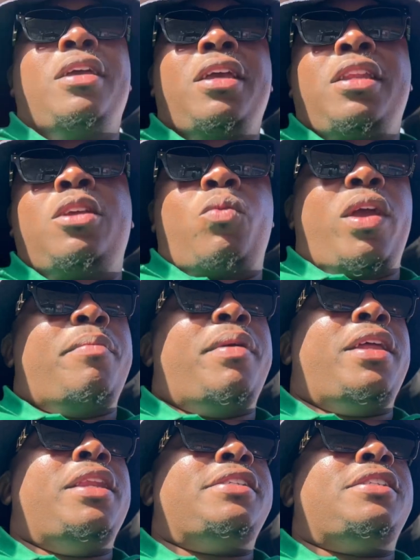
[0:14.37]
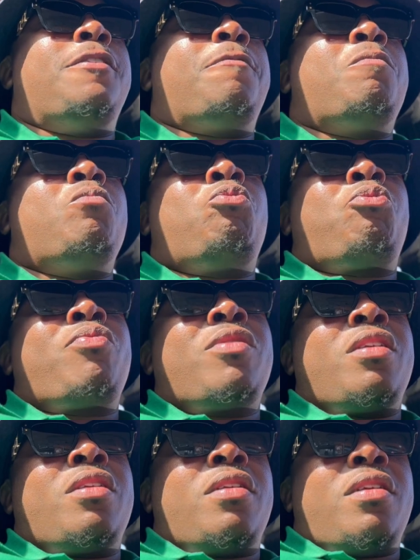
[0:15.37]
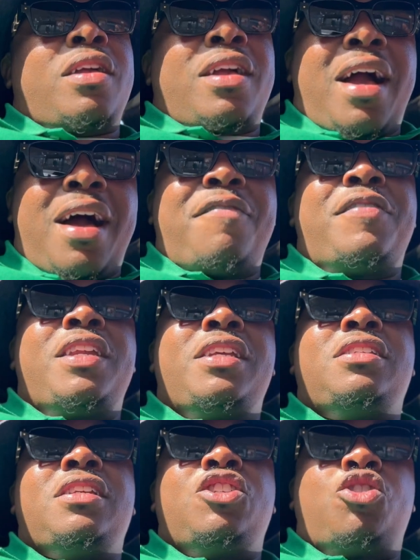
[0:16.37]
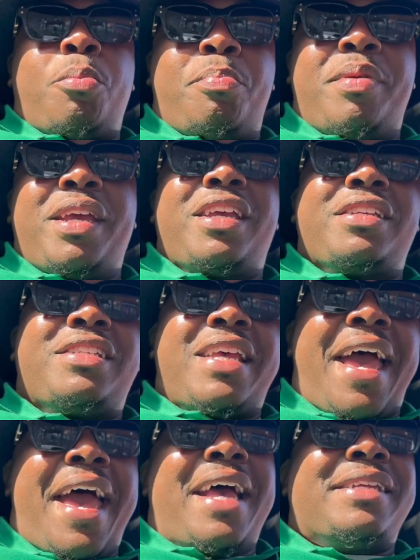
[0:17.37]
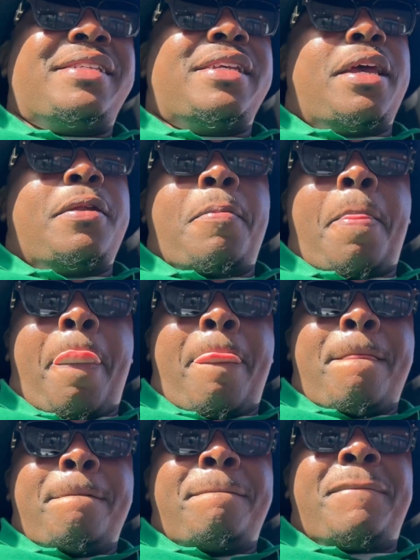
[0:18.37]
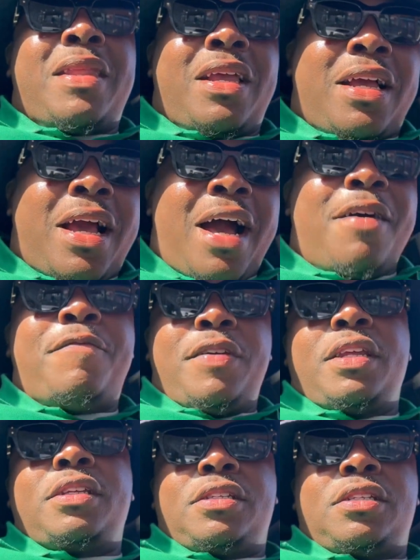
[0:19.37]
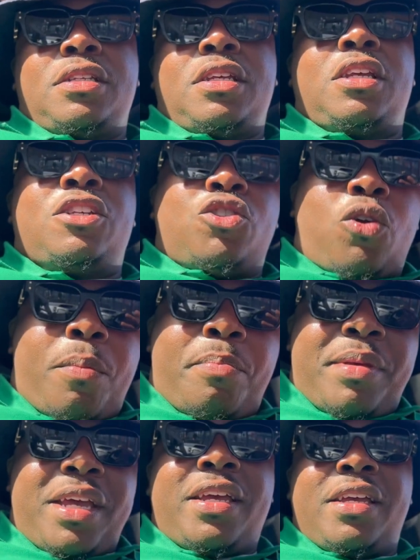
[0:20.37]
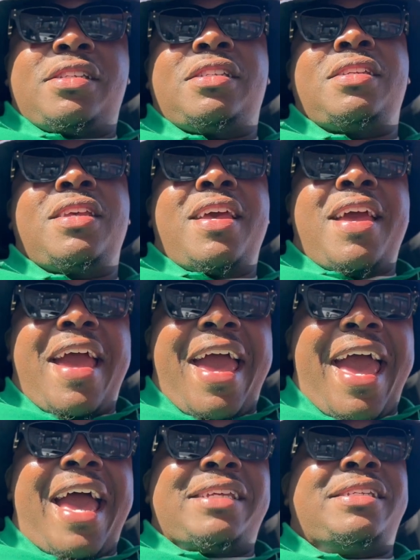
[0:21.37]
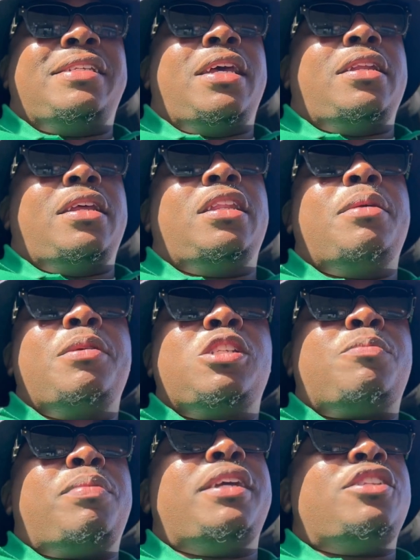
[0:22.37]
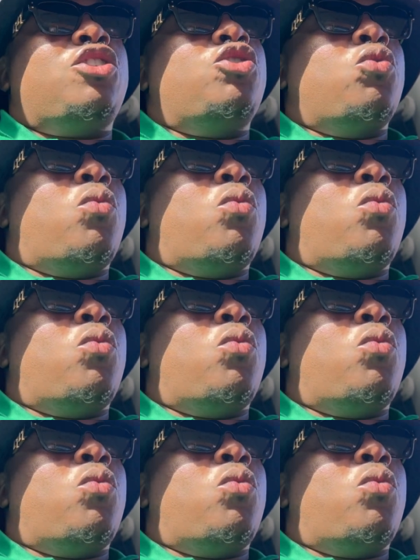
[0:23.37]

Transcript: Anyway, man, listen. Confidence is your biggest asset. Confidence is your biggest asset. And let me explain to you